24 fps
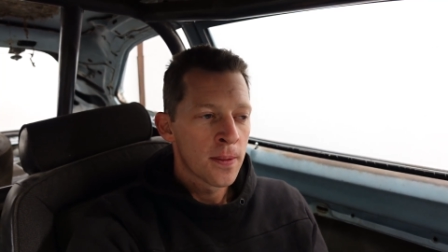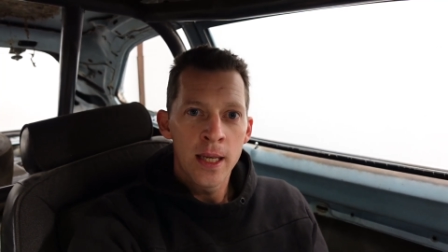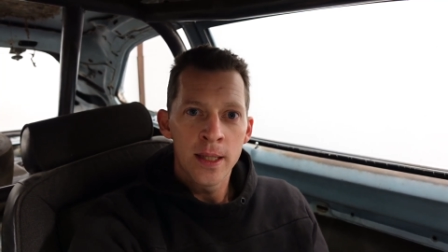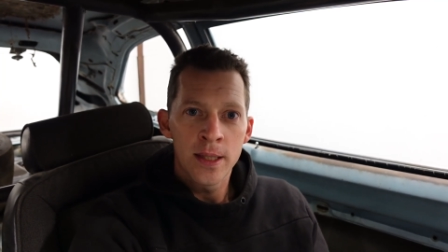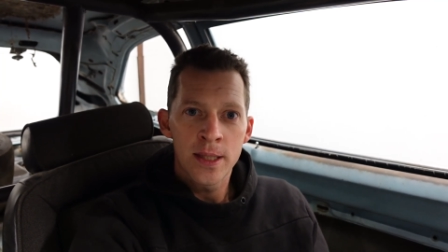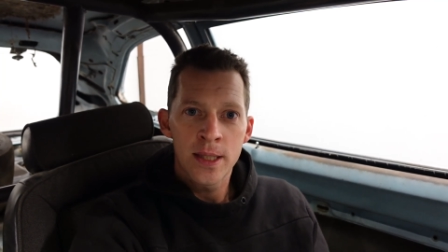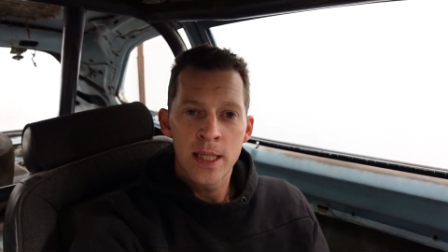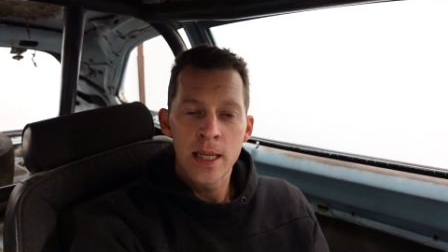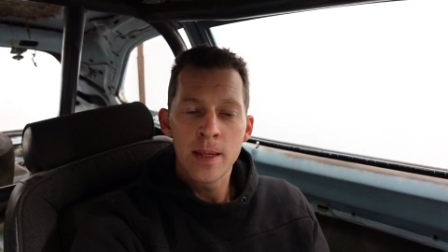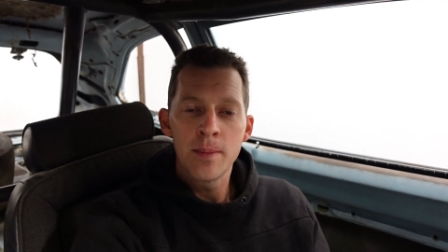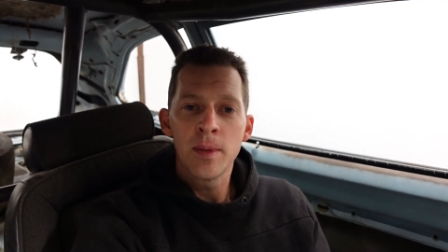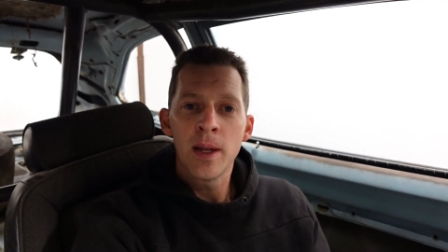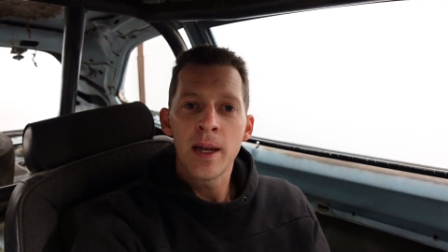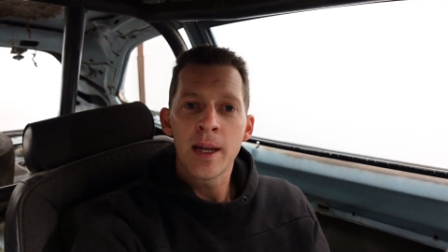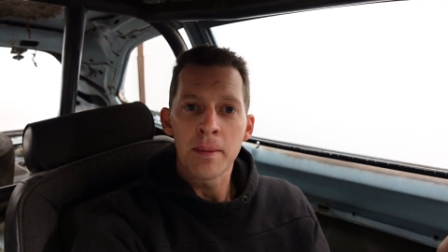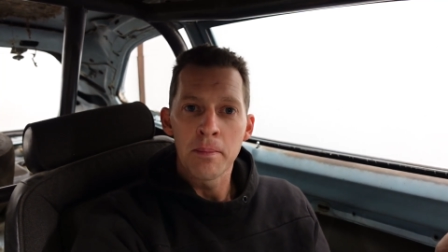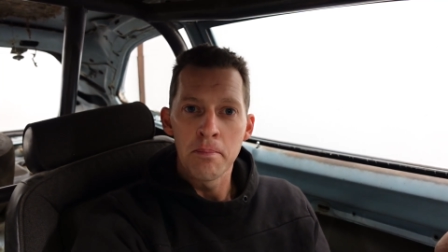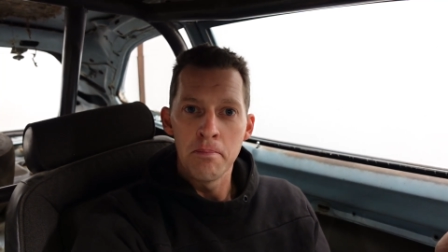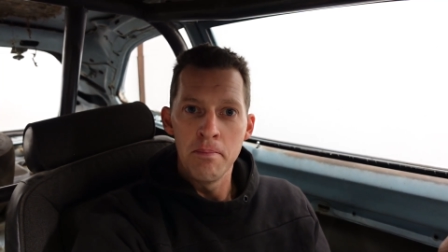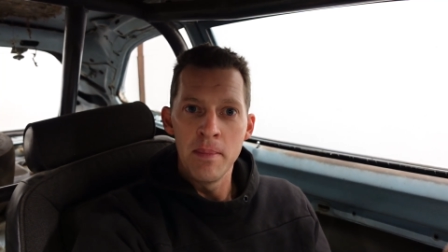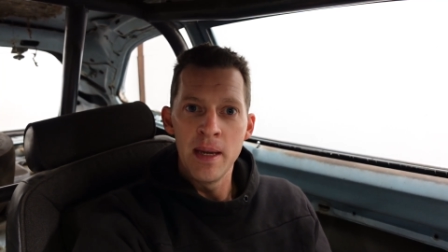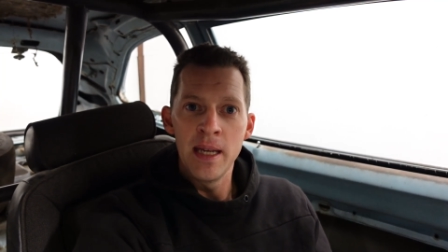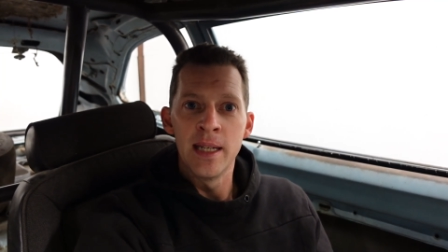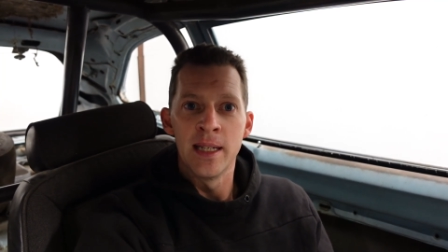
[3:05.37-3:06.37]
it seemed like
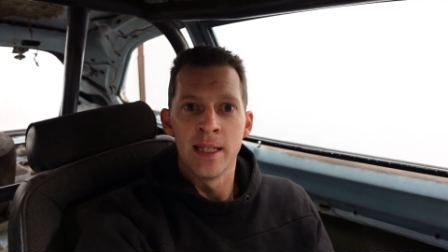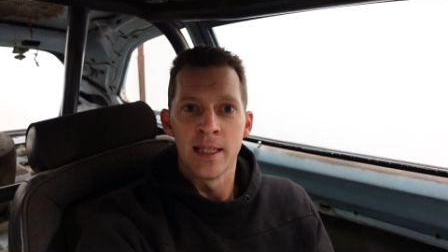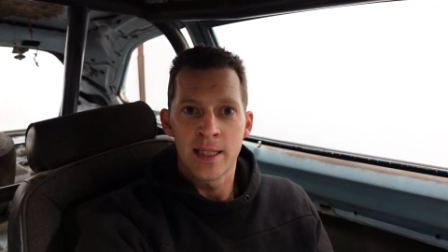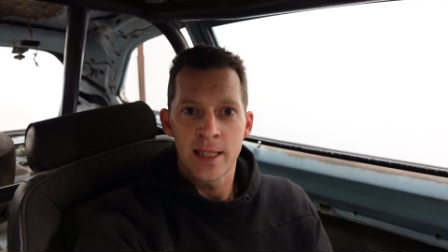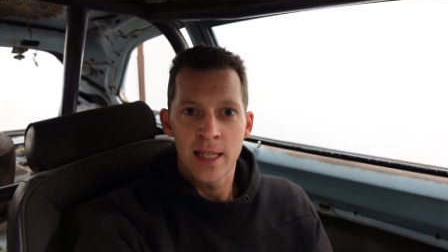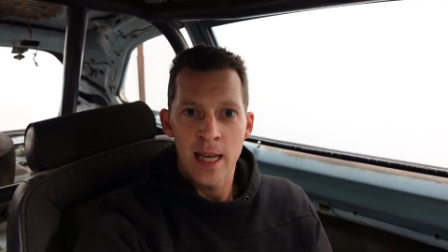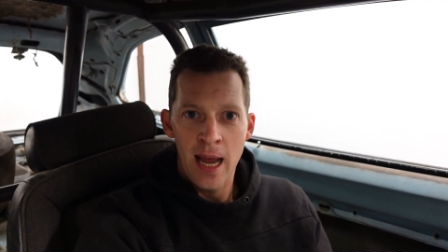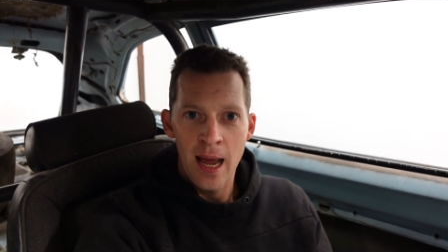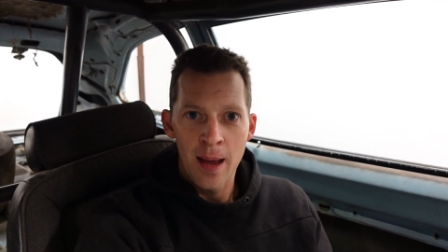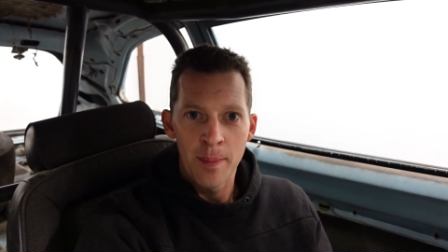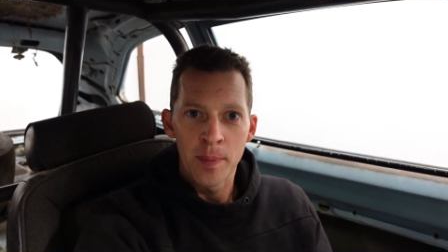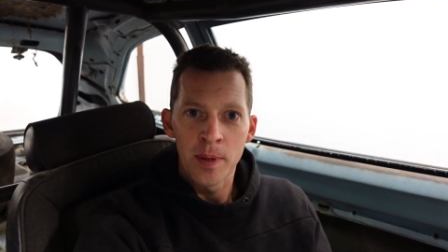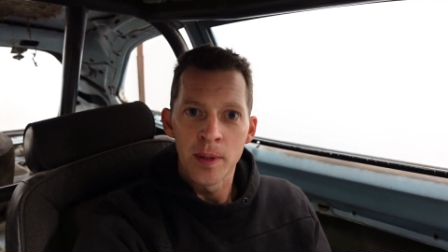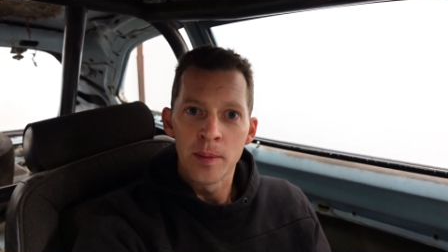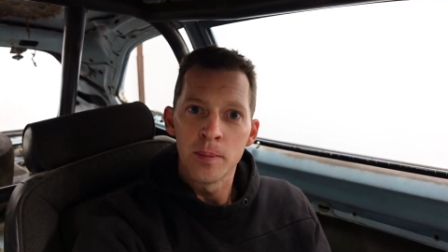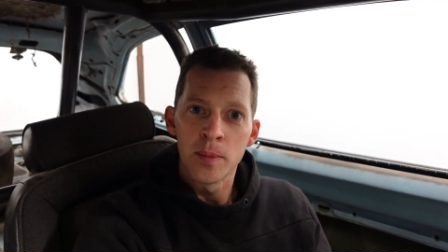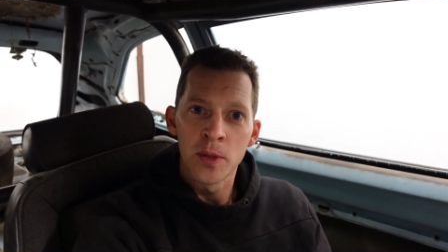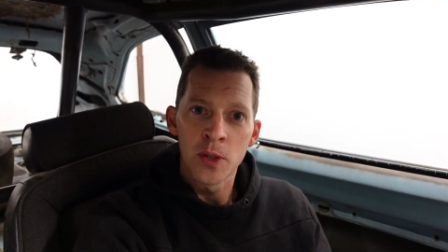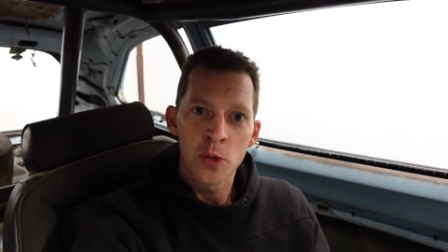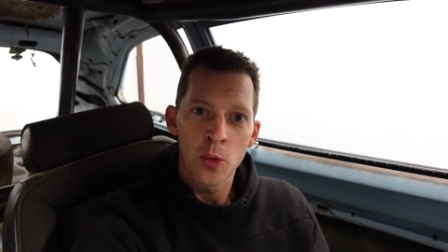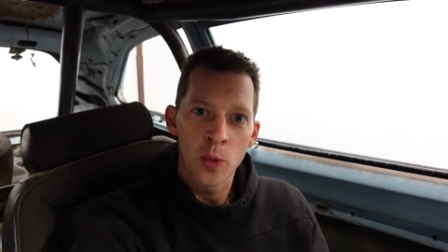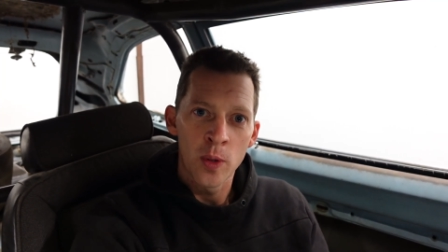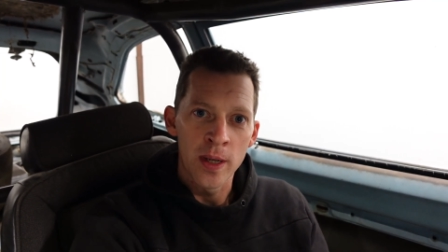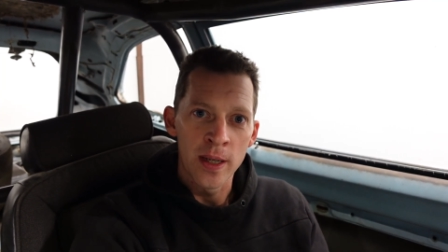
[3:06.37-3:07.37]
minutes happened
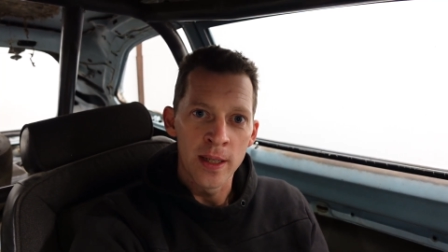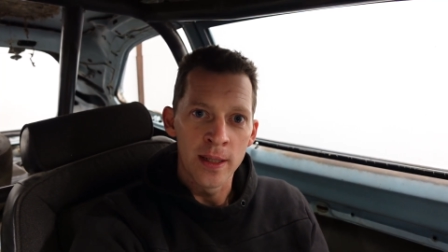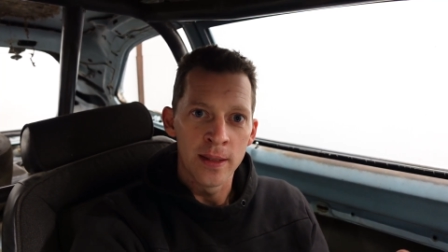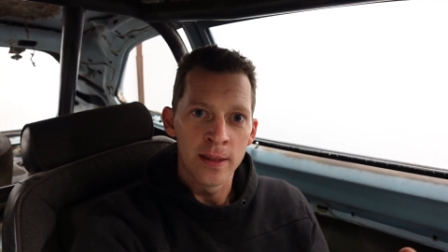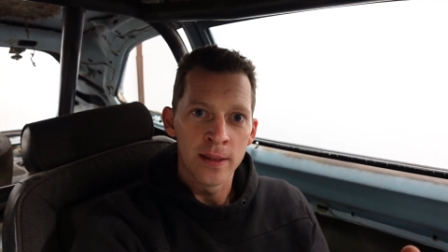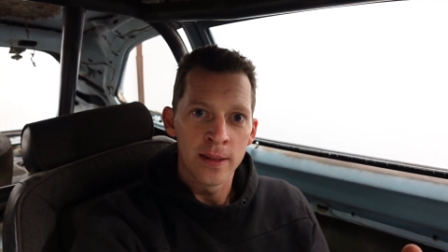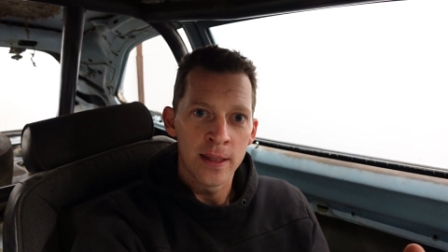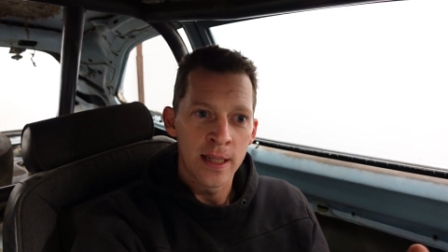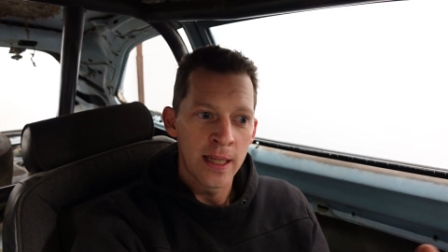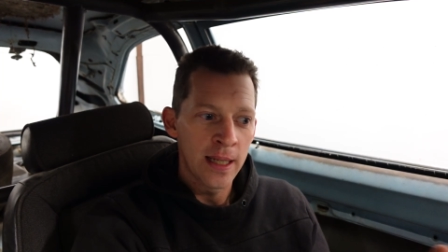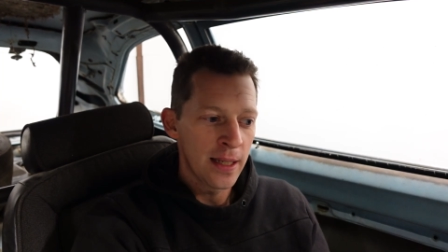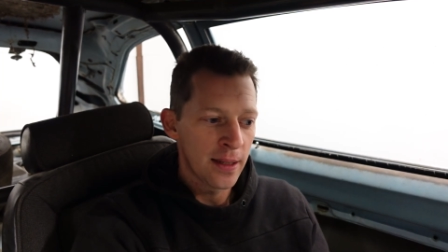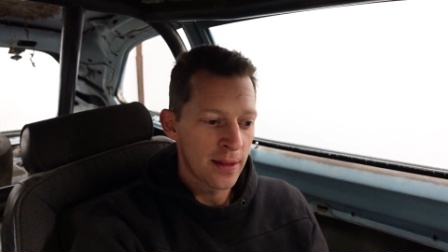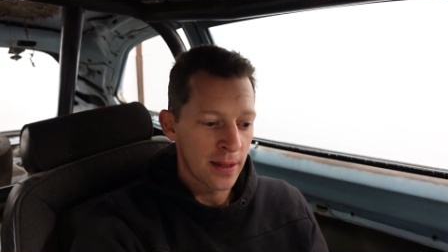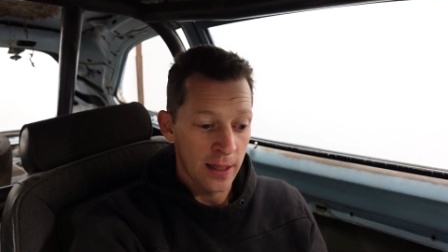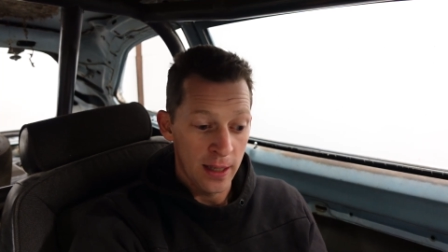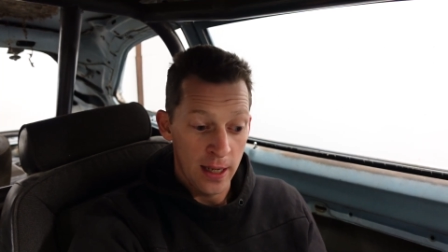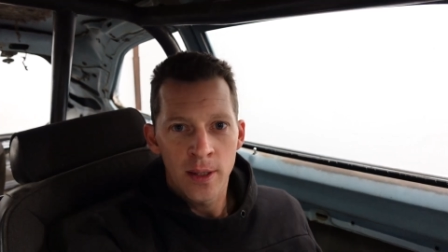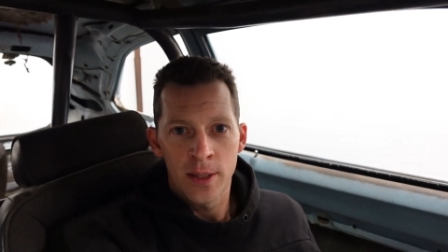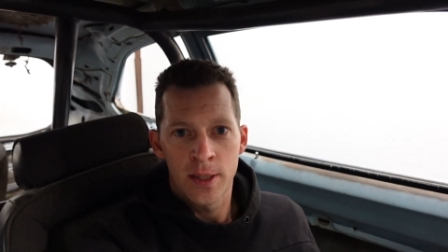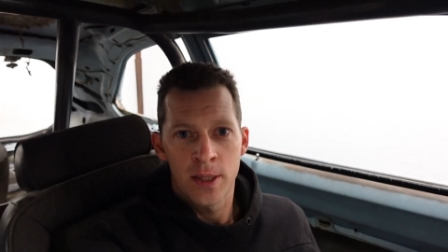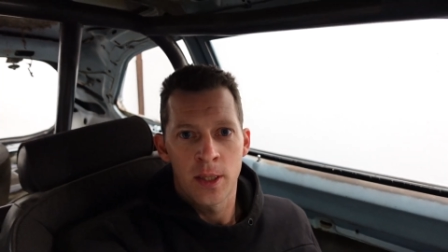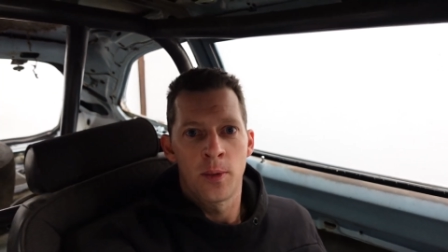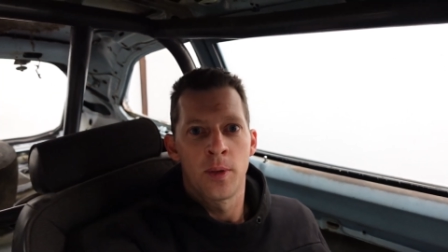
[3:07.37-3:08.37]
between
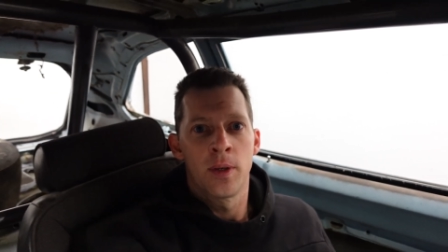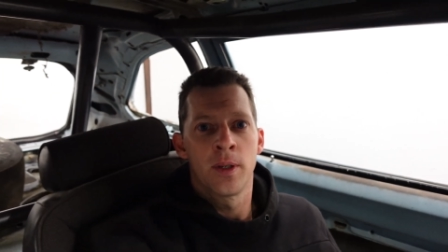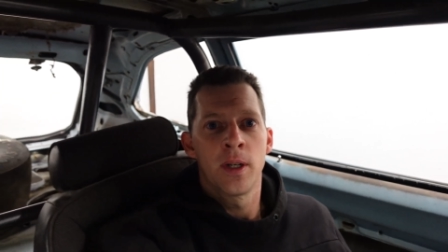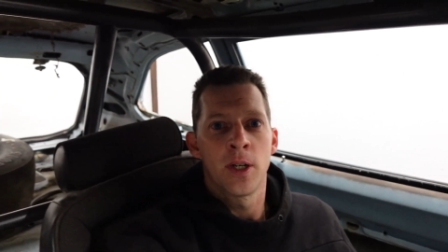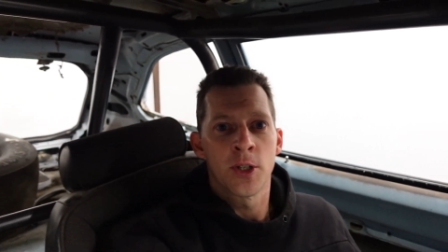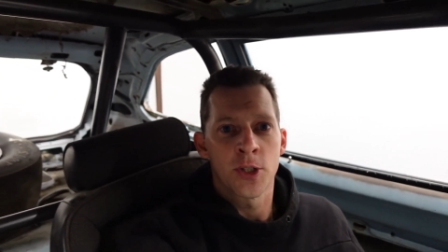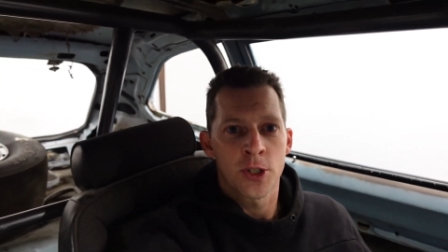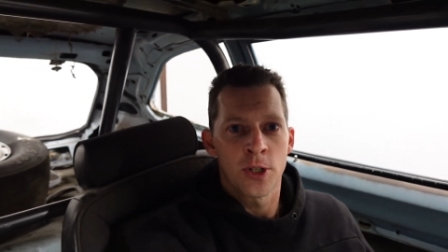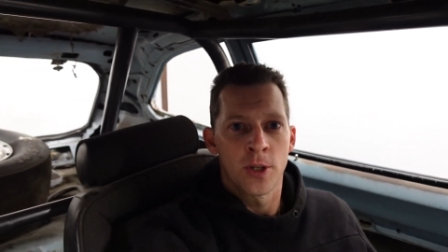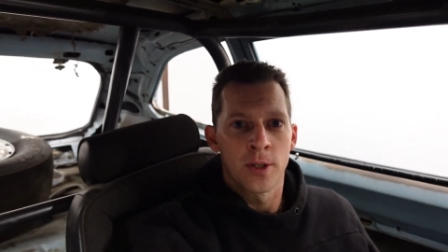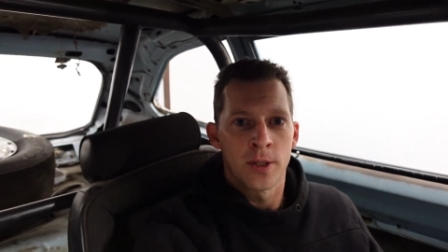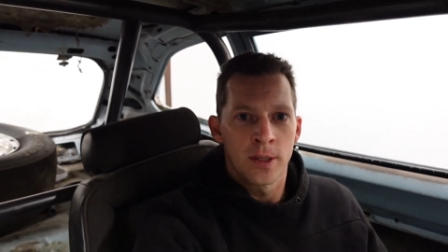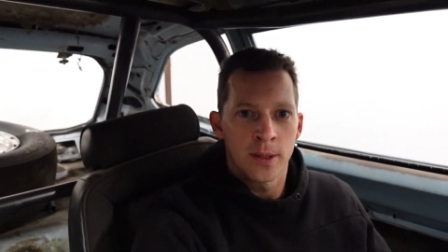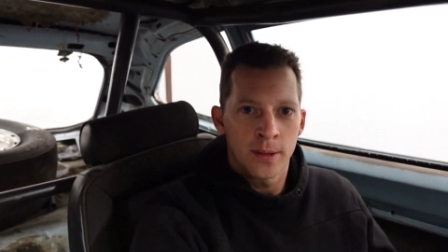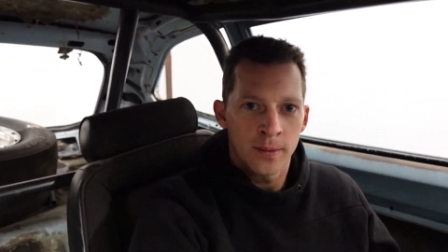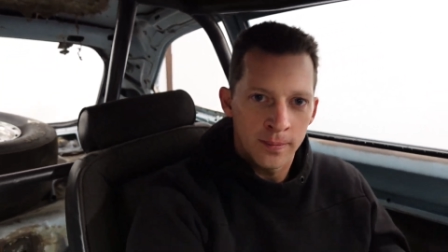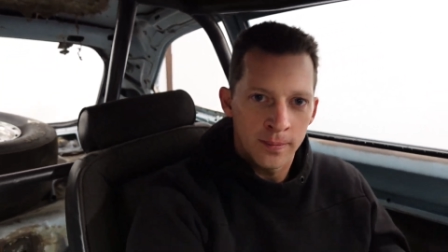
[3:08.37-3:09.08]
anything. I'll tell you what, I'll show you.